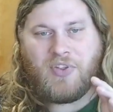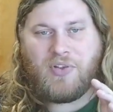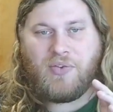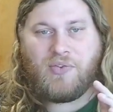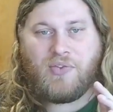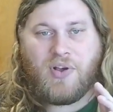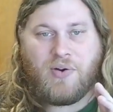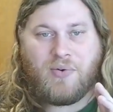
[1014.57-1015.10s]

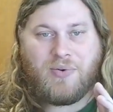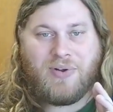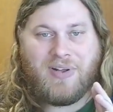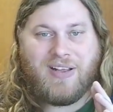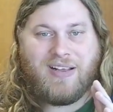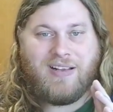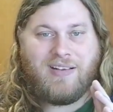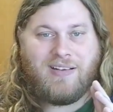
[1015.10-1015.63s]
So
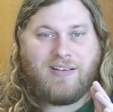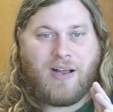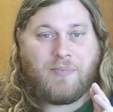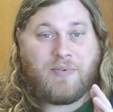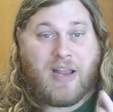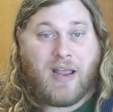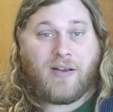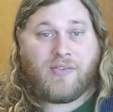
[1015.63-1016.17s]

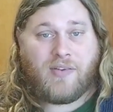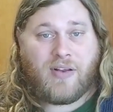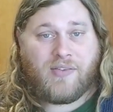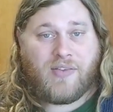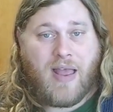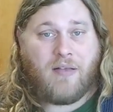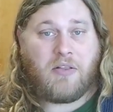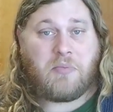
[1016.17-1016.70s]
up next is
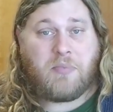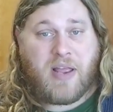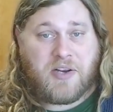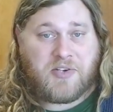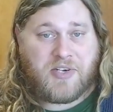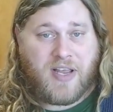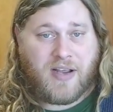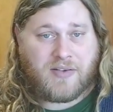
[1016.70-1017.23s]
the Howling
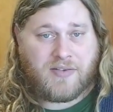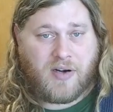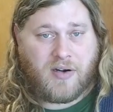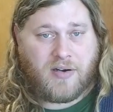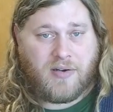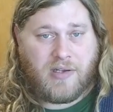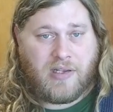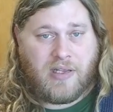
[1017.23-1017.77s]
Banshee
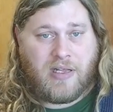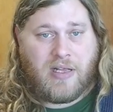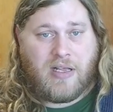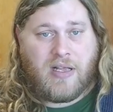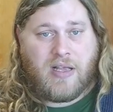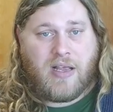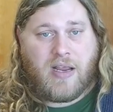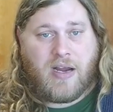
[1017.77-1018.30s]
Exarch.
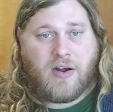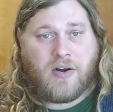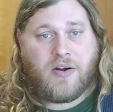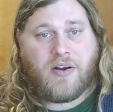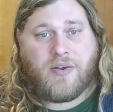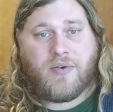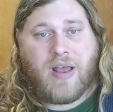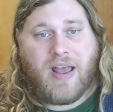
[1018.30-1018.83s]
Here
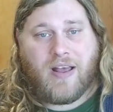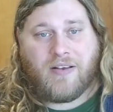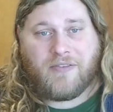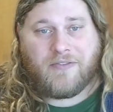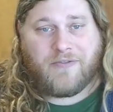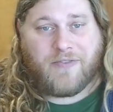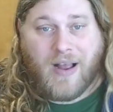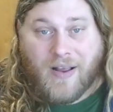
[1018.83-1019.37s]
you
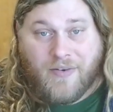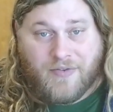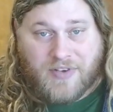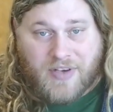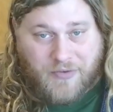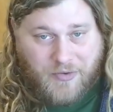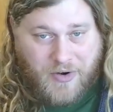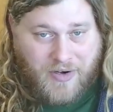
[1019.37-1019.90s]
have 5
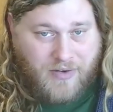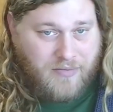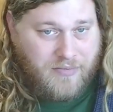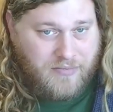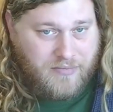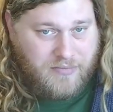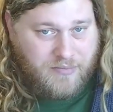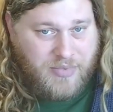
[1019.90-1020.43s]
different
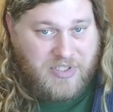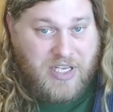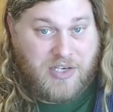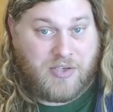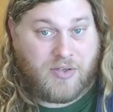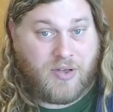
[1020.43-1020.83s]
potential